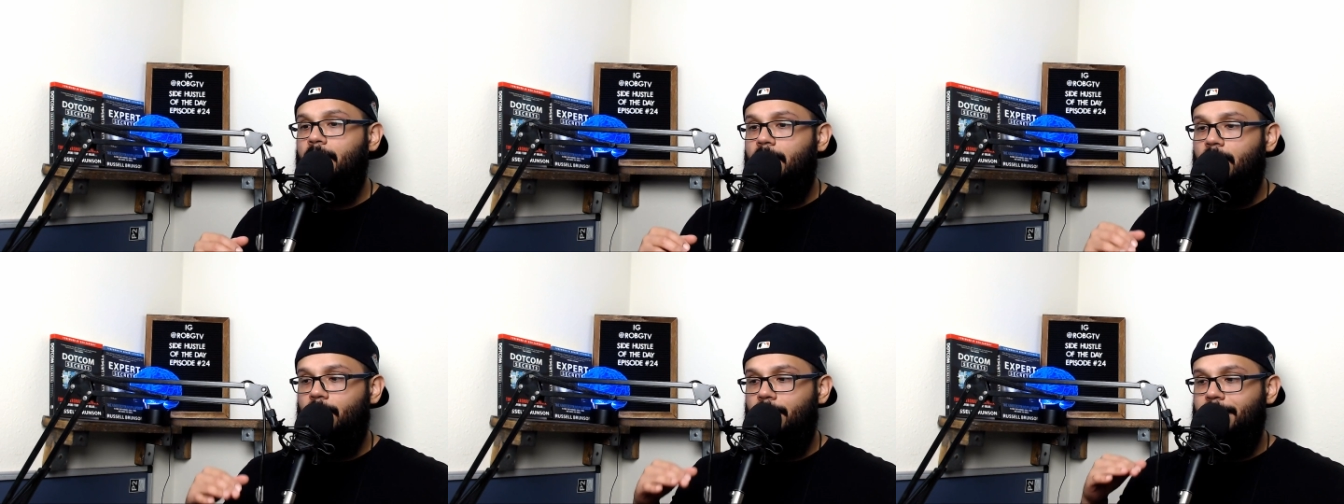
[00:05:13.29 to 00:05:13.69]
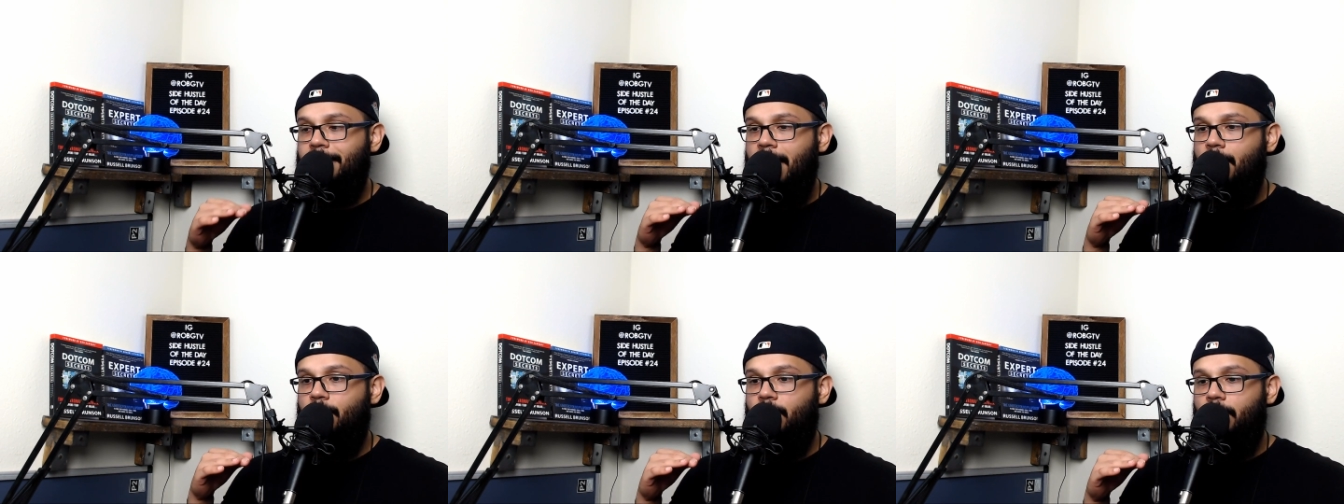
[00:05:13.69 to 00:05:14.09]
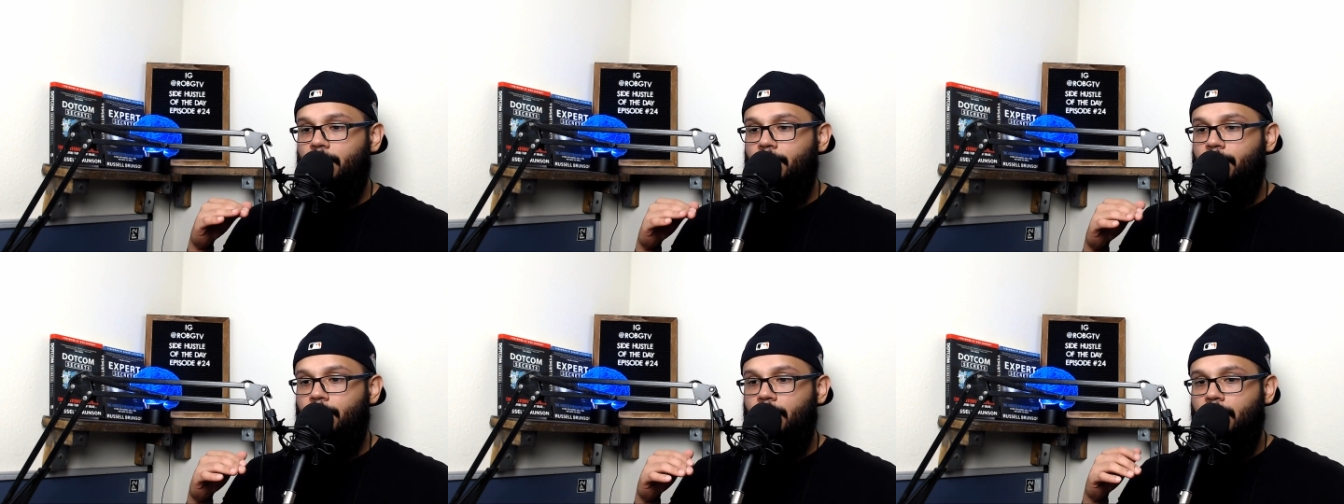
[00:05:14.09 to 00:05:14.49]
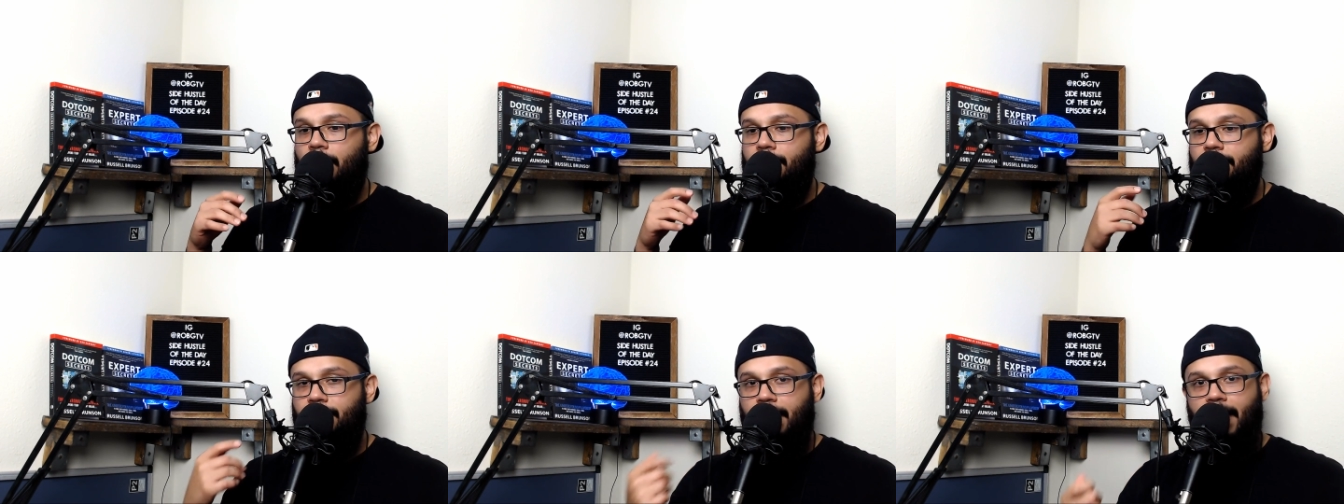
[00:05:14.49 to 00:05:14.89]
the type
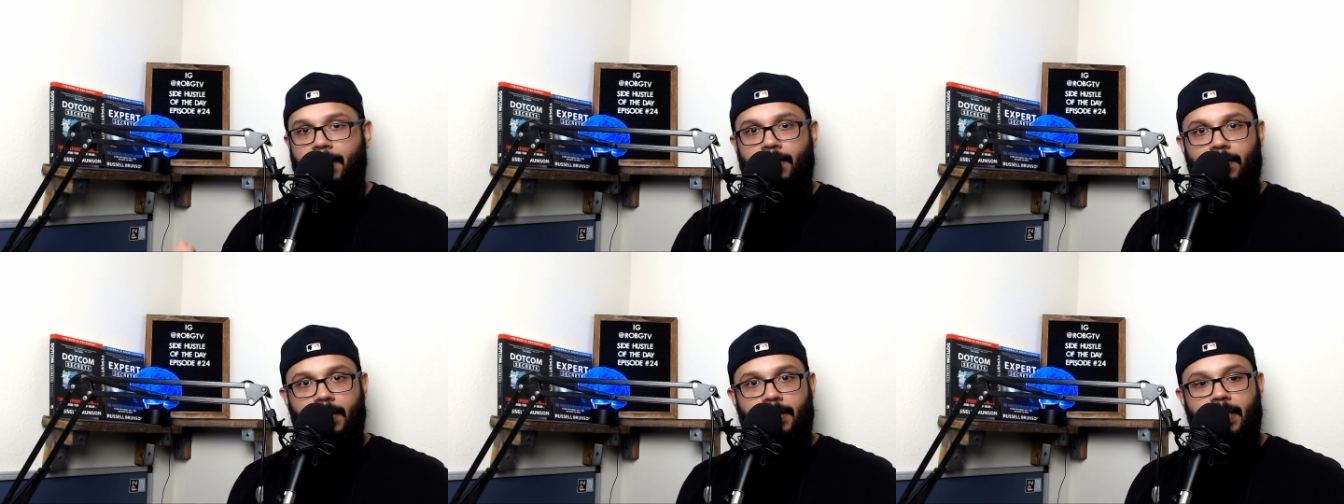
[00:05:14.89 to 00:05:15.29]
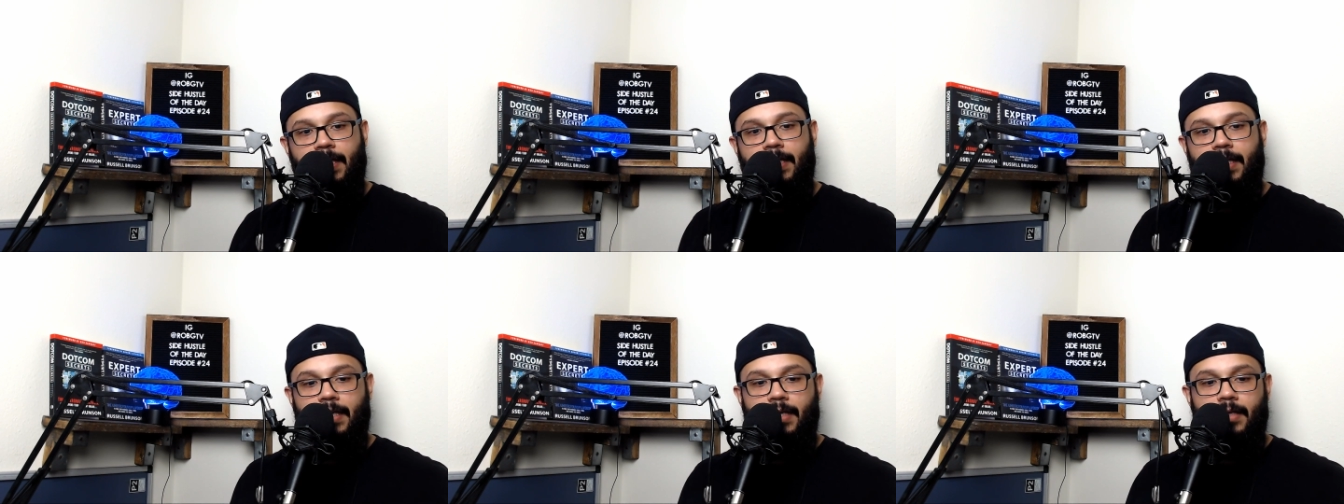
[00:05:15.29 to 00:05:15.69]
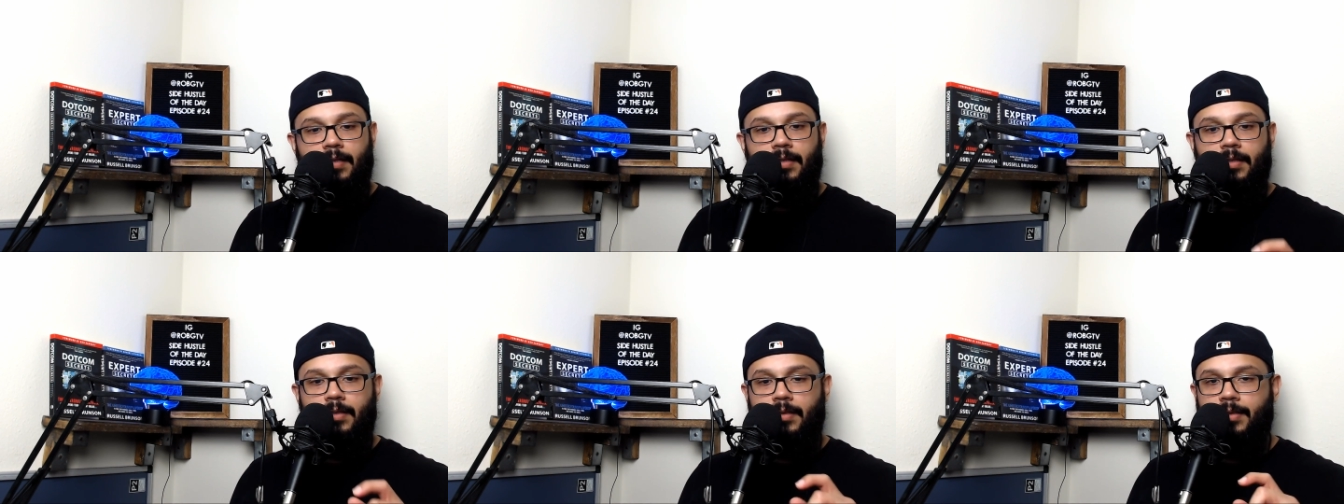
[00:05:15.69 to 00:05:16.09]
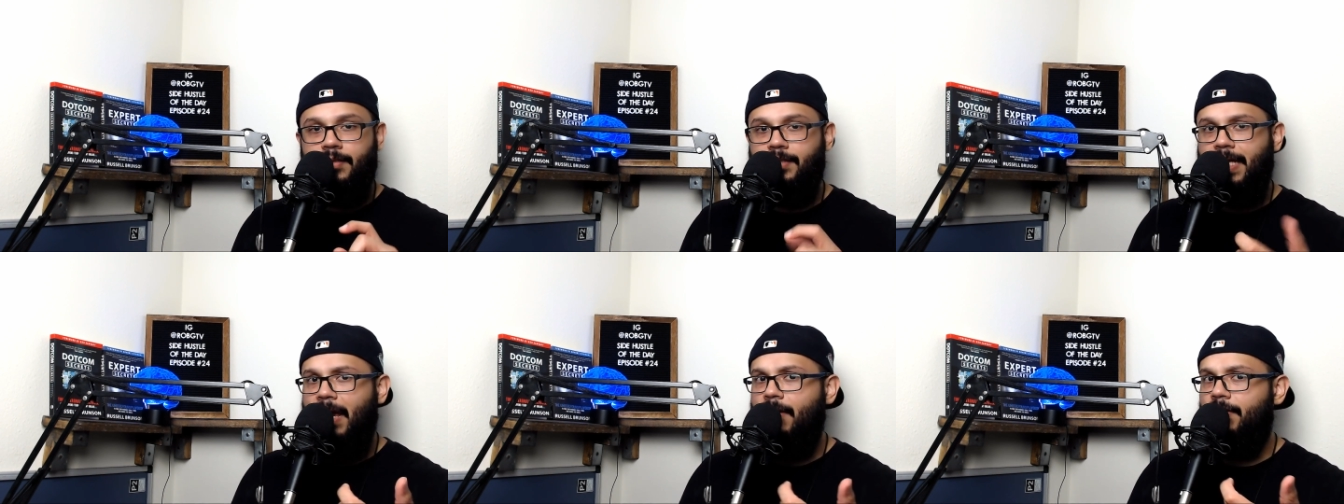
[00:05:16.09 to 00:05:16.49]
of scanner that they need, the
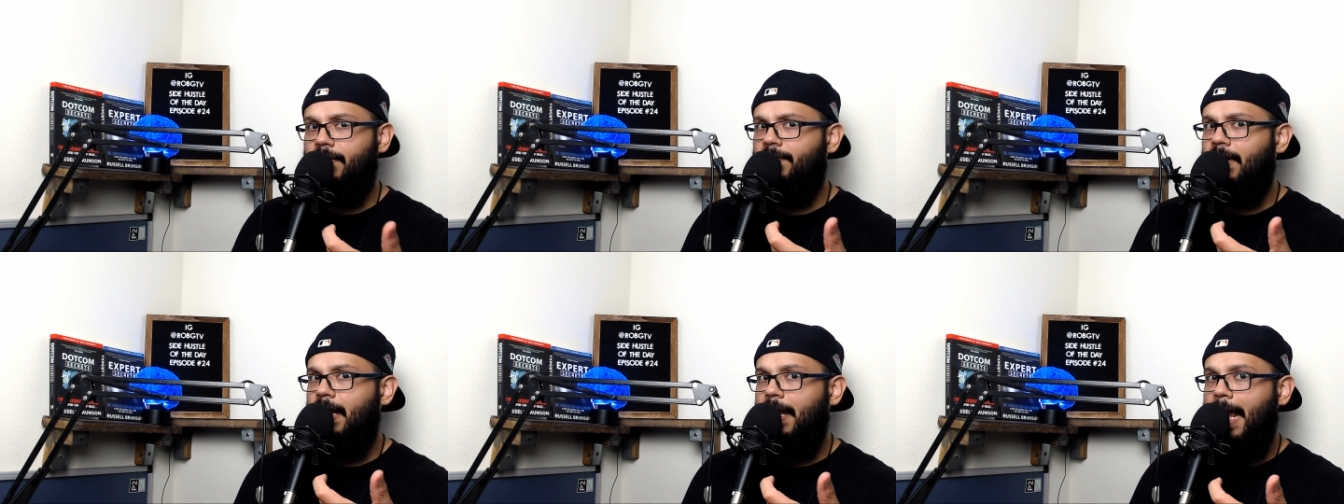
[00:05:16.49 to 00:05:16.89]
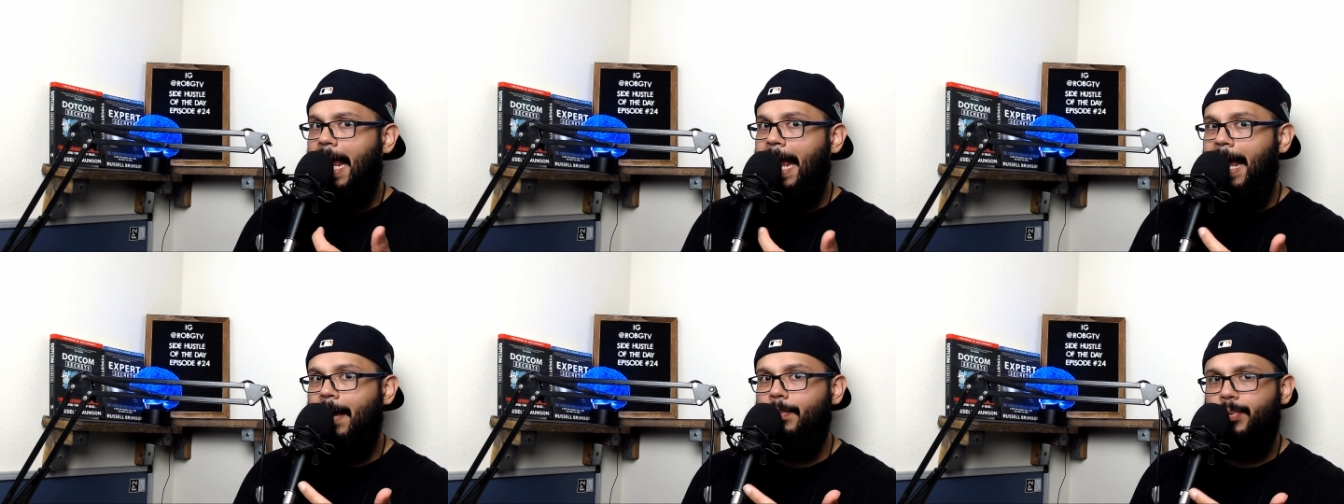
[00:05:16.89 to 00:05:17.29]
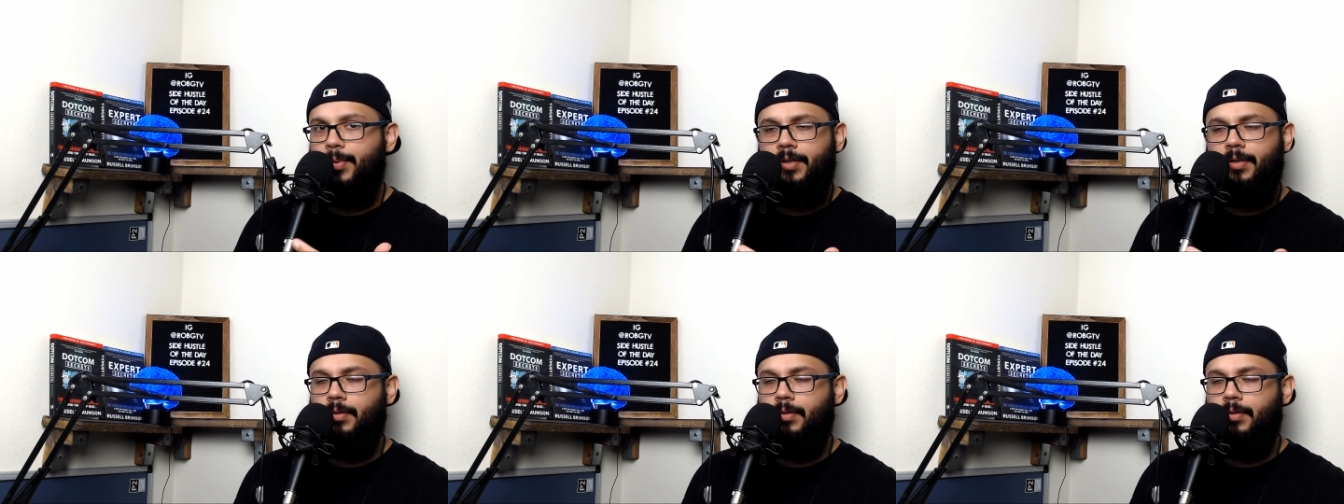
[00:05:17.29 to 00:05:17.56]
Scoutify app,